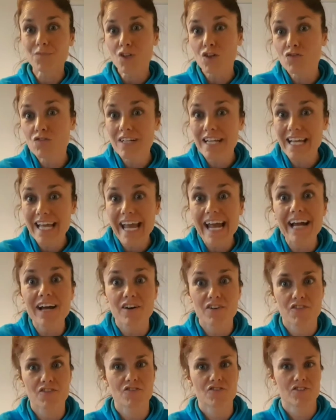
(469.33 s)
really
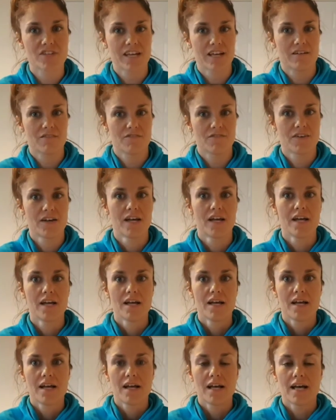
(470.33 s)
earth yourself.
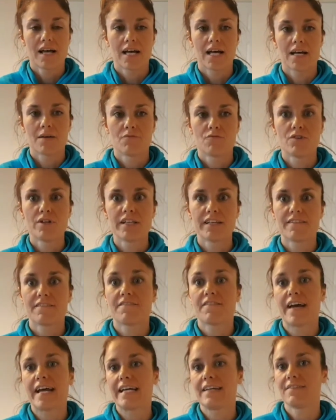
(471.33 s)
Really
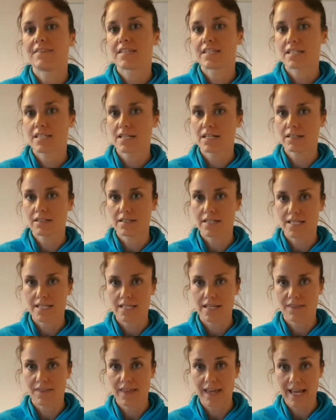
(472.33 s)
find the stillness
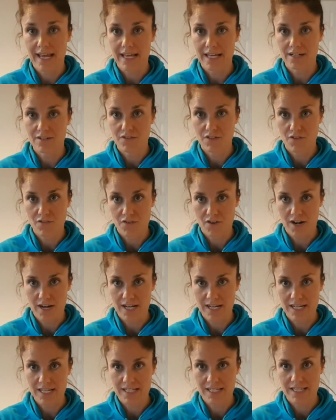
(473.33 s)
at the end of the
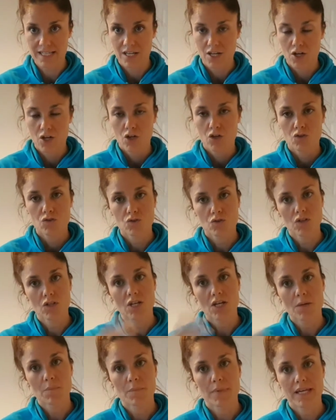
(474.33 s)
phrase so that you
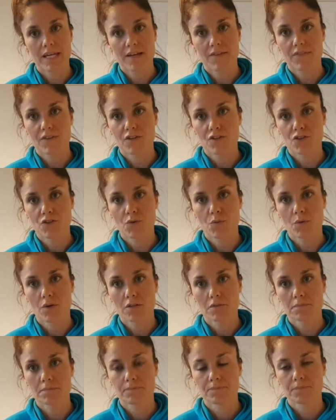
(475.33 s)
can begin the new
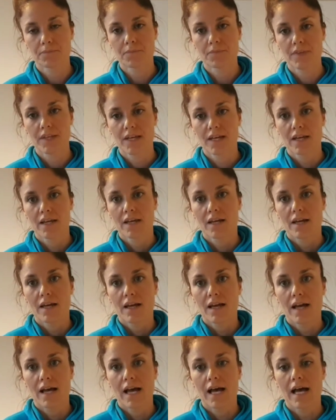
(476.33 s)

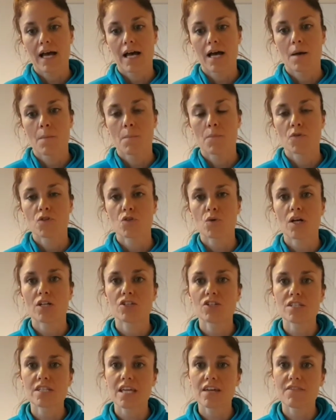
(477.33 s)
one. So I'll
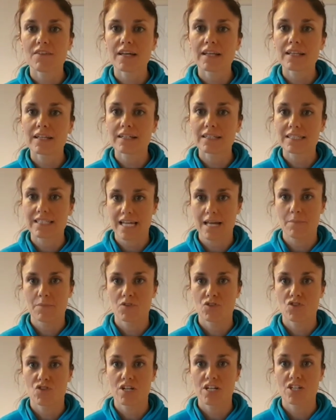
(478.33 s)
just give you a little
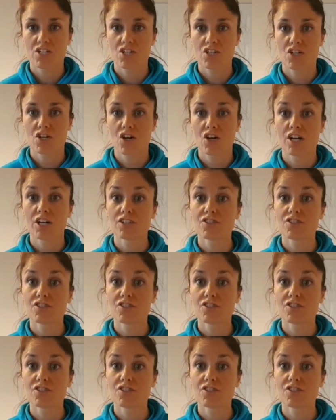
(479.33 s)
demonstration now. I'll